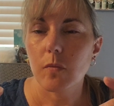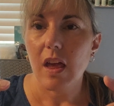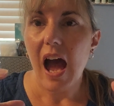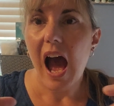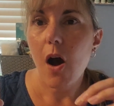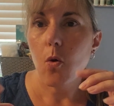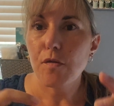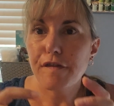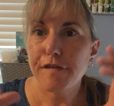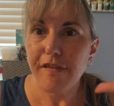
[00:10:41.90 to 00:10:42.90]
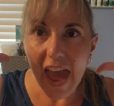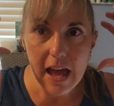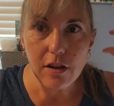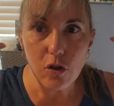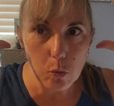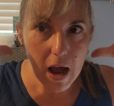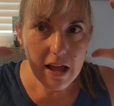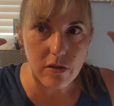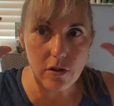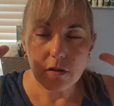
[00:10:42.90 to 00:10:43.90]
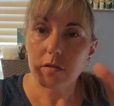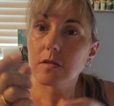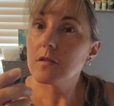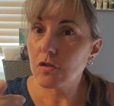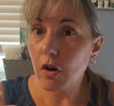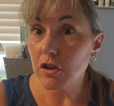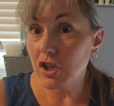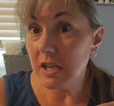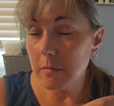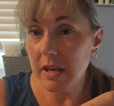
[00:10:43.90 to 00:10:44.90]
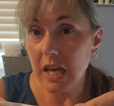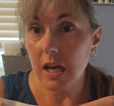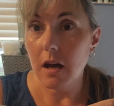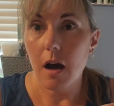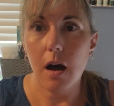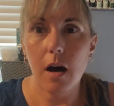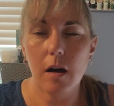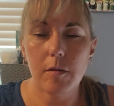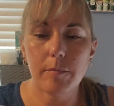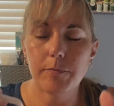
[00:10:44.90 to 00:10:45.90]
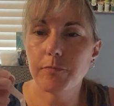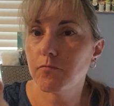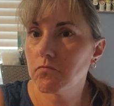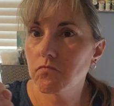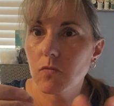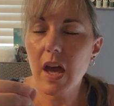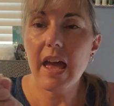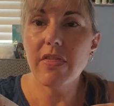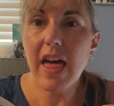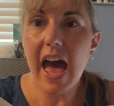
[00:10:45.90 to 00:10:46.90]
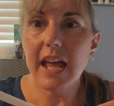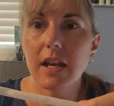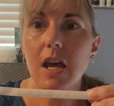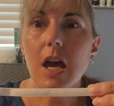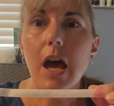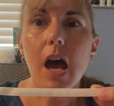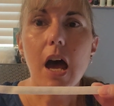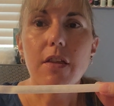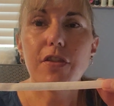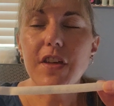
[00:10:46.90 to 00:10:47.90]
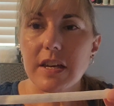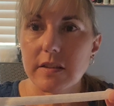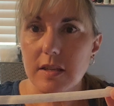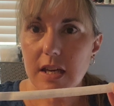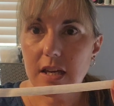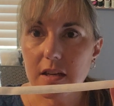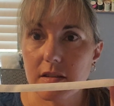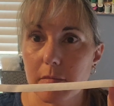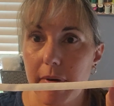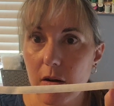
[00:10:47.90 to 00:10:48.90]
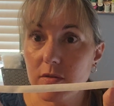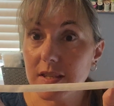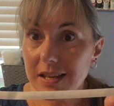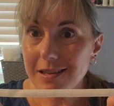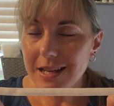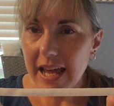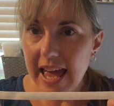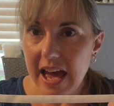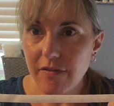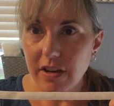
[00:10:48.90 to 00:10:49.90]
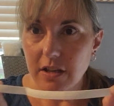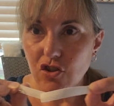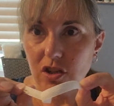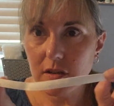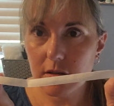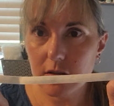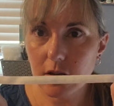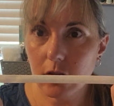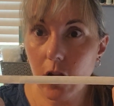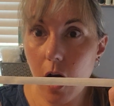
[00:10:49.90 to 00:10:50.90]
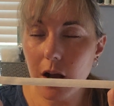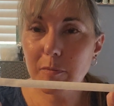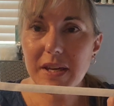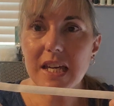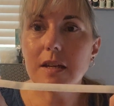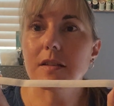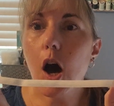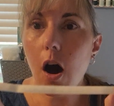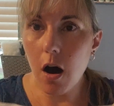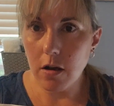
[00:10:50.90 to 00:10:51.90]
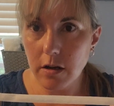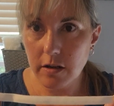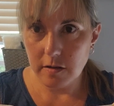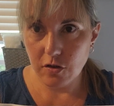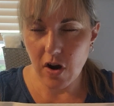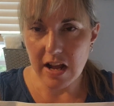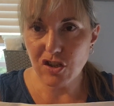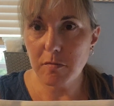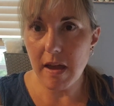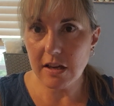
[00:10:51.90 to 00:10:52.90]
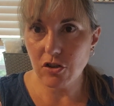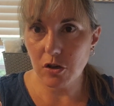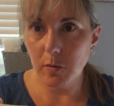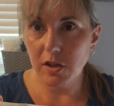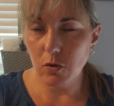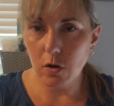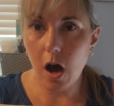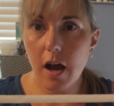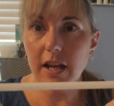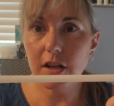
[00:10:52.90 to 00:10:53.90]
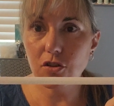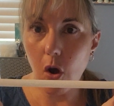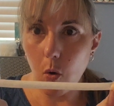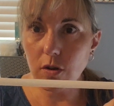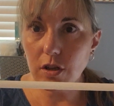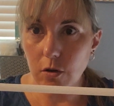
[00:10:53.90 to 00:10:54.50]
how fat you want the scrunchie to be. And then this is about 6.5 inches long piece, unstretched. Make sure when you cut it, don't